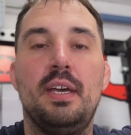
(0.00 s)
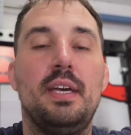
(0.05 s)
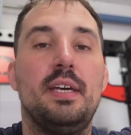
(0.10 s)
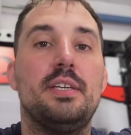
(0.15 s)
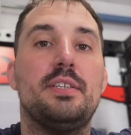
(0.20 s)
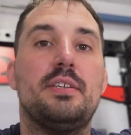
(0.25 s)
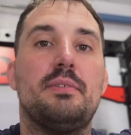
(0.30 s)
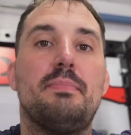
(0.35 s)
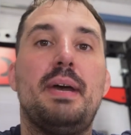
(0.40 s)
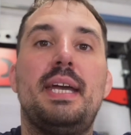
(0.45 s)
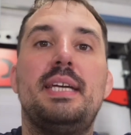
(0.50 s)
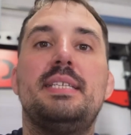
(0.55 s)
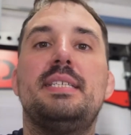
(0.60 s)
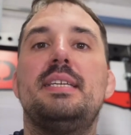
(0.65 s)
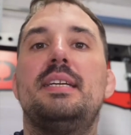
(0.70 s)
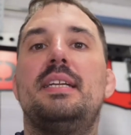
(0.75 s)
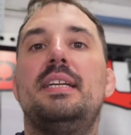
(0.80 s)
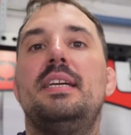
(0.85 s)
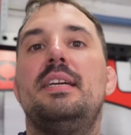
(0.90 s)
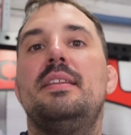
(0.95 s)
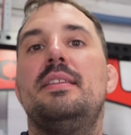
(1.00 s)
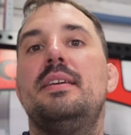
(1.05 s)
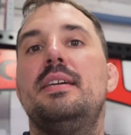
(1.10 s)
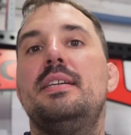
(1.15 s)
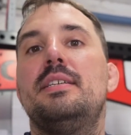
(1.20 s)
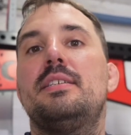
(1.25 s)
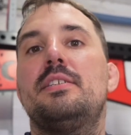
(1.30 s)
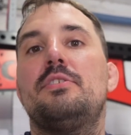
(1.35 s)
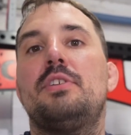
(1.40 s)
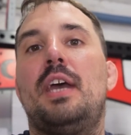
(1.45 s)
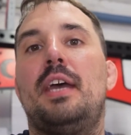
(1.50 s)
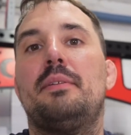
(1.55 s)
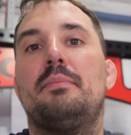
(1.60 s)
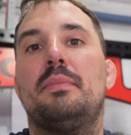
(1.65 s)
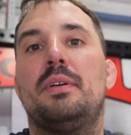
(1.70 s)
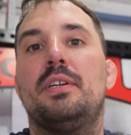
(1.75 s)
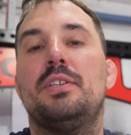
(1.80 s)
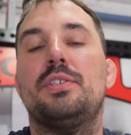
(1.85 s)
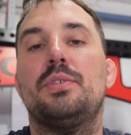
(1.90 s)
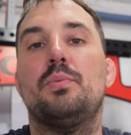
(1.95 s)
So basically these
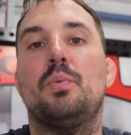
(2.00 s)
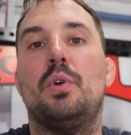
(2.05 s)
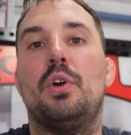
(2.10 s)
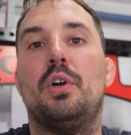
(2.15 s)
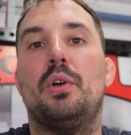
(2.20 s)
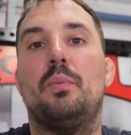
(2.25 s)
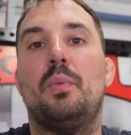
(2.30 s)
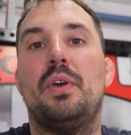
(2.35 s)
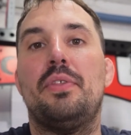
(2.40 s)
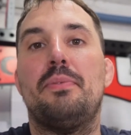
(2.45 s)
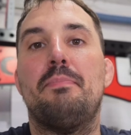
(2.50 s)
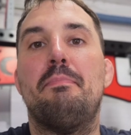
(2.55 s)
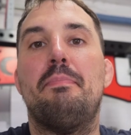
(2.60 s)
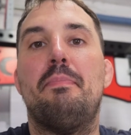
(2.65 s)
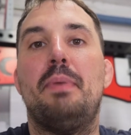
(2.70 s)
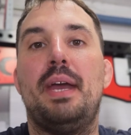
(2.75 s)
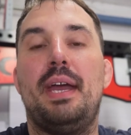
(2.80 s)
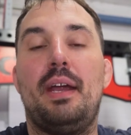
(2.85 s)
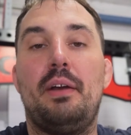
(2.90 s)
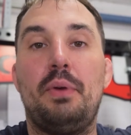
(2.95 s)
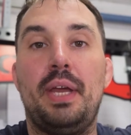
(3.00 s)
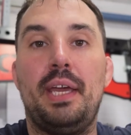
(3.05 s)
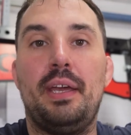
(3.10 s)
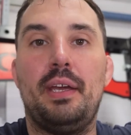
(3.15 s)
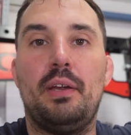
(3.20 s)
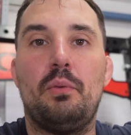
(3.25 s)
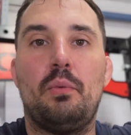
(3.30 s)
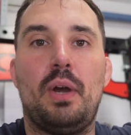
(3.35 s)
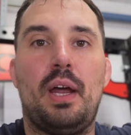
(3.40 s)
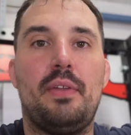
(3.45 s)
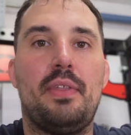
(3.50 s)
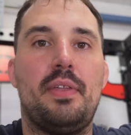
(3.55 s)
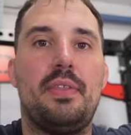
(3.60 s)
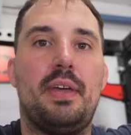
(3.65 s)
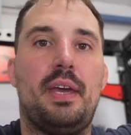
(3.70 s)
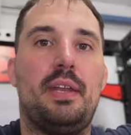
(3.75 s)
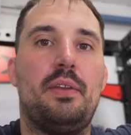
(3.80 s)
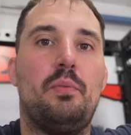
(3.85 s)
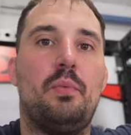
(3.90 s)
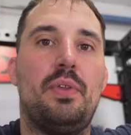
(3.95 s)
treadmills work with bearing rather
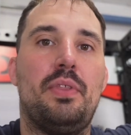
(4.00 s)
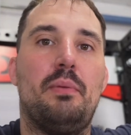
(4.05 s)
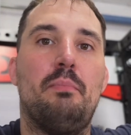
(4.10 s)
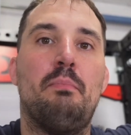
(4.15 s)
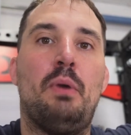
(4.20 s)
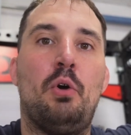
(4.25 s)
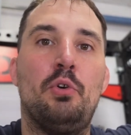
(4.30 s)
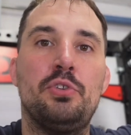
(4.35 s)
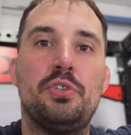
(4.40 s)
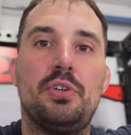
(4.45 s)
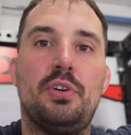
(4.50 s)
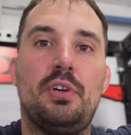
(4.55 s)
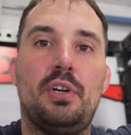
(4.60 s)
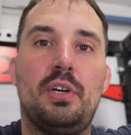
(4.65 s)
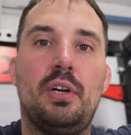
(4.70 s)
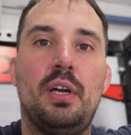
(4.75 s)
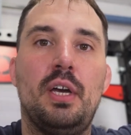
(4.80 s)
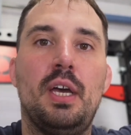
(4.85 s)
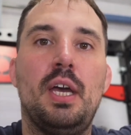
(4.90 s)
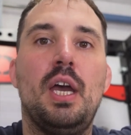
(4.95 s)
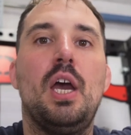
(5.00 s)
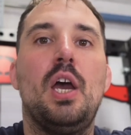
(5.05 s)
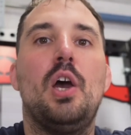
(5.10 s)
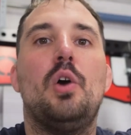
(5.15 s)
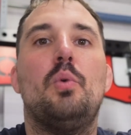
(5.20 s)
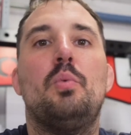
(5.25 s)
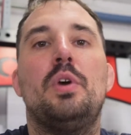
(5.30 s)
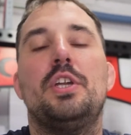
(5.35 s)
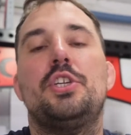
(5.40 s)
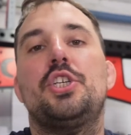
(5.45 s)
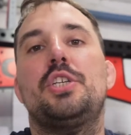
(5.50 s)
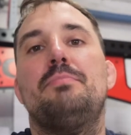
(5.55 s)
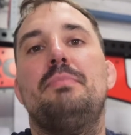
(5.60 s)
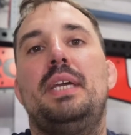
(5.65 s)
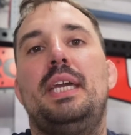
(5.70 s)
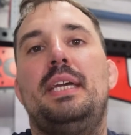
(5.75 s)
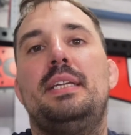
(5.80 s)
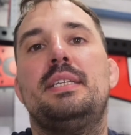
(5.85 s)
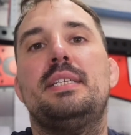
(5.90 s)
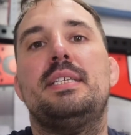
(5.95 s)
than with a motor, which
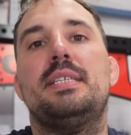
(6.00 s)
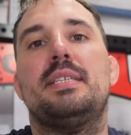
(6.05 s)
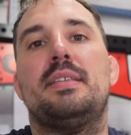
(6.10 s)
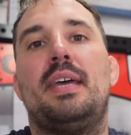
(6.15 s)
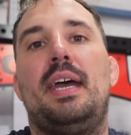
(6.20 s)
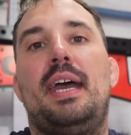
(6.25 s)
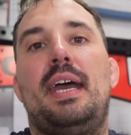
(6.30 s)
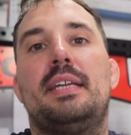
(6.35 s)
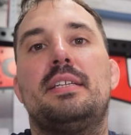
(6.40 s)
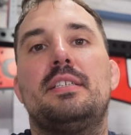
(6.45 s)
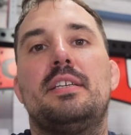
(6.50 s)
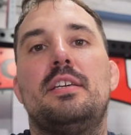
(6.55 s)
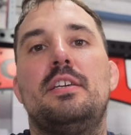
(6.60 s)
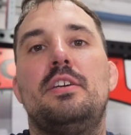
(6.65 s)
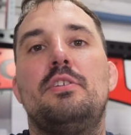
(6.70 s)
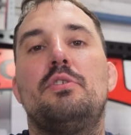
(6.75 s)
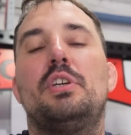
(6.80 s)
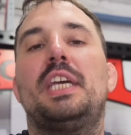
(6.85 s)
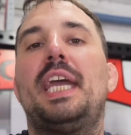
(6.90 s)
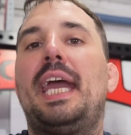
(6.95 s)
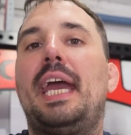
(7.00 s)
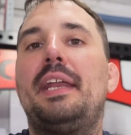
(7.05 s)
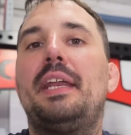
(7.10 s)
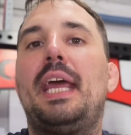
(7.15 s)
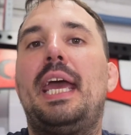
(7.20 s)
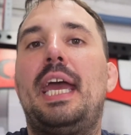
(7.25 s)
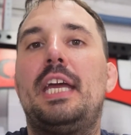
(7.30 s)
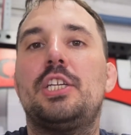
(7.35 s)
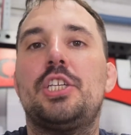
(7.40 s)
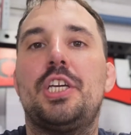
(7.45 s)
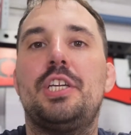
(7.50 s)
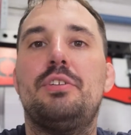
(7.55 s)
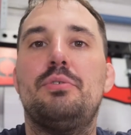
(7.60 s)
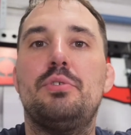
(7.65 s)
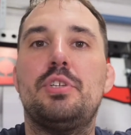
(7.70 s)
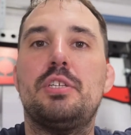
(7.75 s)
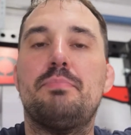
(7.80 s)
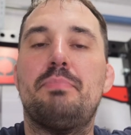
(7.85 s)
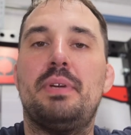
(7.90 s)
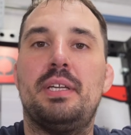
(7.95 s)
means that you can actually do
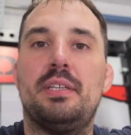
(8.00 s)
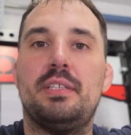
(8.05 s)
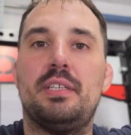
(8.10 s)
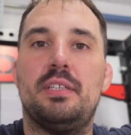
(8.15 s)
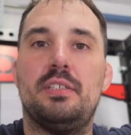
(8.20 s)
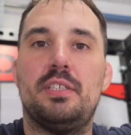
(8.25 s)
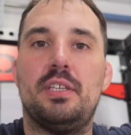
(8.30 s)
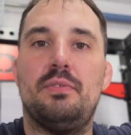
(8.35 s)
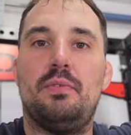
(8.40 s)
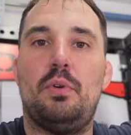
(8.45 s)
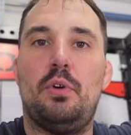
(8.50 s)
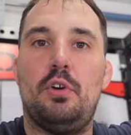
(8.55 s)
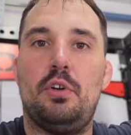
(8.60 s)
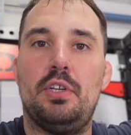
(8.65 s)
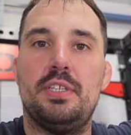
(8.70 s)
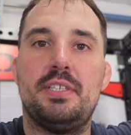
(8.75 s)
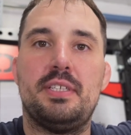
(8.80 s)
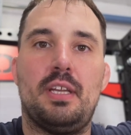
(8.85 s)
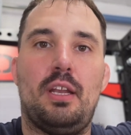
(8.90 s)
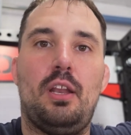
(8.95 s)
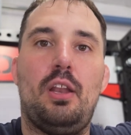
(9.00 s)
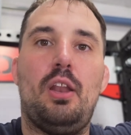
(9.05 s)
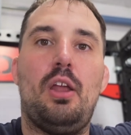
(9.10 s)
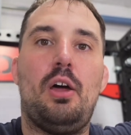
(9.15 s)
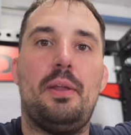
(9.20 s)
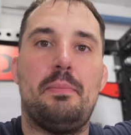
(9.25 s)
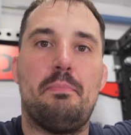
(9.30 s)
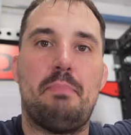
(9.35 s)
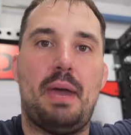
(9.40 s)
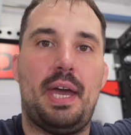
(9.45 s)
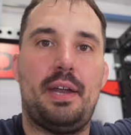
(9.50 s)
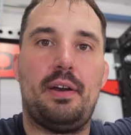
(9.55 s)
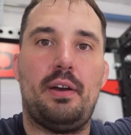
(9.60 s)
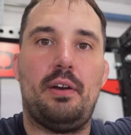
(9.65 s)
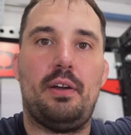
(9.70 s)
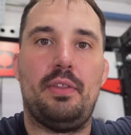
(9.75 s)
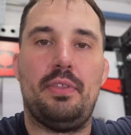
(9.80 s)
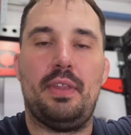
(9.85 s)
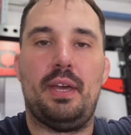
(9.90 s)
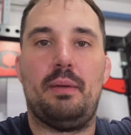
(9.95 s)
sprint intervals a lot better
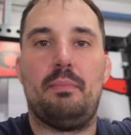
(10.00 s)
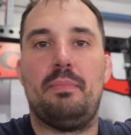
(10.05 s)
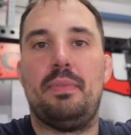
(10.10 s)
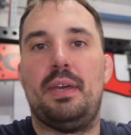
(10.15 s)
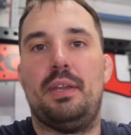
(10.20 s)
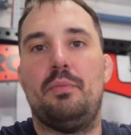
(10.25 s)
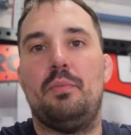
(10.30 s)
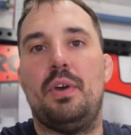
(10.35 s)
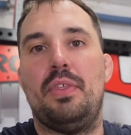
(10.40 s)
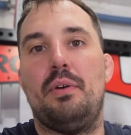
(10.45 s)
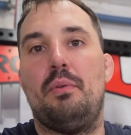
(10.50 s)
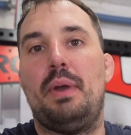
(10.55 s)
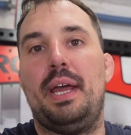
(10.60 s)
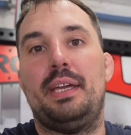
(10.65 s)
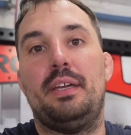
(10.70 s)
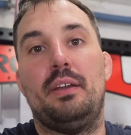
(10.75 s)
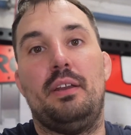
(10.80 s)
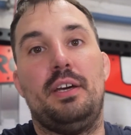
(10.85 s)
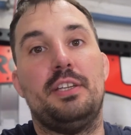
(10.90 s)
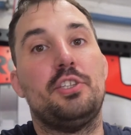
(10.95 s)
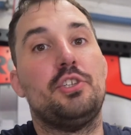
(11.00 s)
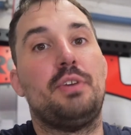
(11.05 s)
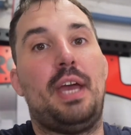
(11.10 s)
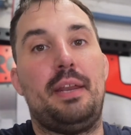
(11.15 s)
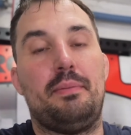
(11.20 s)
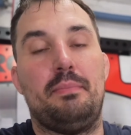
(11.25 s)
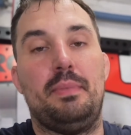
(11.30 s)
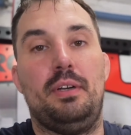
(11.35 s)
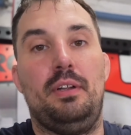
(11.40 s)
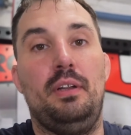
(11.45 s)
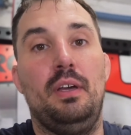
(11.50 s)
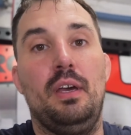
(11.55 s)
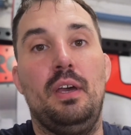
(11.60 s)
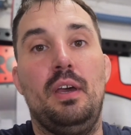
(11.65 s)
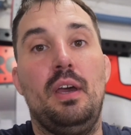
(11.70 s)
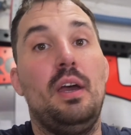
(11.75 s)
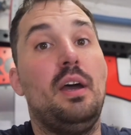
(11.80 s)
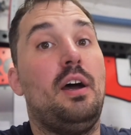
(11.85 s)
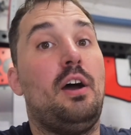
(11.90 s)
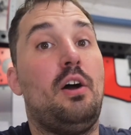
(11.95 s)
on them than with a regular treadmill.
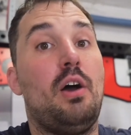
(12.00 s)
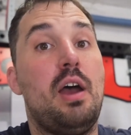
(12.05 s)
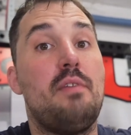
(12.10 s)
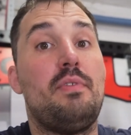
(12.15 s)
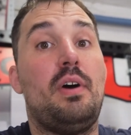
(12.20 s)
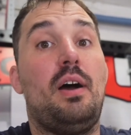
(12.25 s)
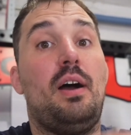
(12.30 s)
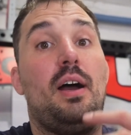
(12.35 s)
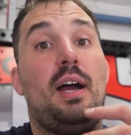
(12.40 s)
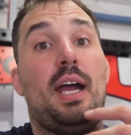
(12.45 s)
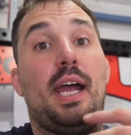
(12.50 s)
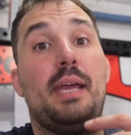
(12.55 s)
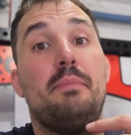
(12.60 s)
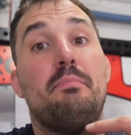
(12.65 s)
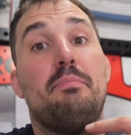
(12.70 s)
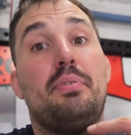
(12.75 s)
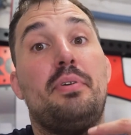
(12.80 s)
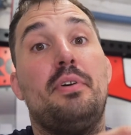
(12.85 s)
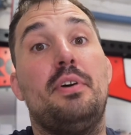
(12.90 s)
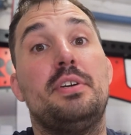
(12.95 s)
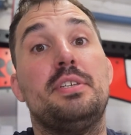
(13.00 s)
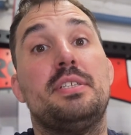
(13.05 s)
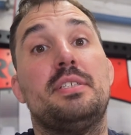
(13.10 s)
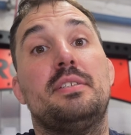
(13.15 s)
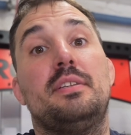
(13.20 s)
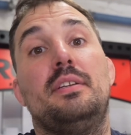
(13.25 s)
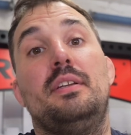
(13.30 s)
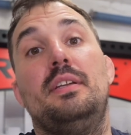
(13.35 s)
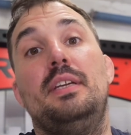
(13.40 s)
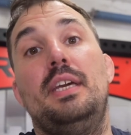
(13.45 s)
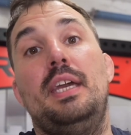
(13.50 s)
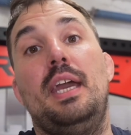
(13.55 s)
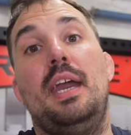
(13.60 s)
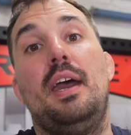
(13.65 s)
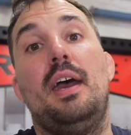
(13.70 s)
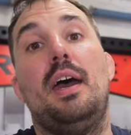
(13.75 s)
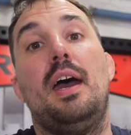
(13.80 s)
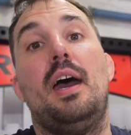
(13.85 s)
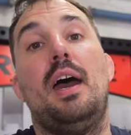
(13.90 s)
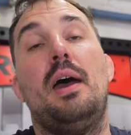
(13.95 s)
However, I'm
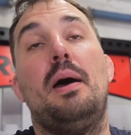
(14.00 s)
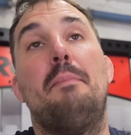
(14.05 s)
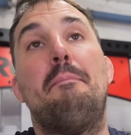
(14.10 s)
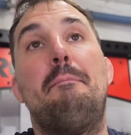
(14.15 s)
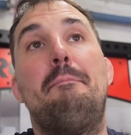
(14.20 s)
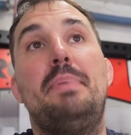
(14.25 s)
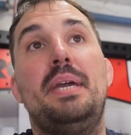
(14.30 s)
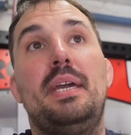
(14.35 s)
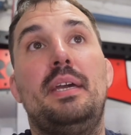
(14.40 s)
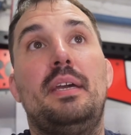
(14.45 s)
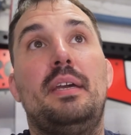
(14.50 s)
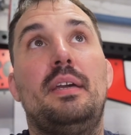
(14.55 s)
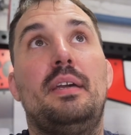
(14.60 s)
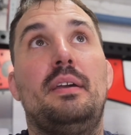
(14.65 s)
personally a big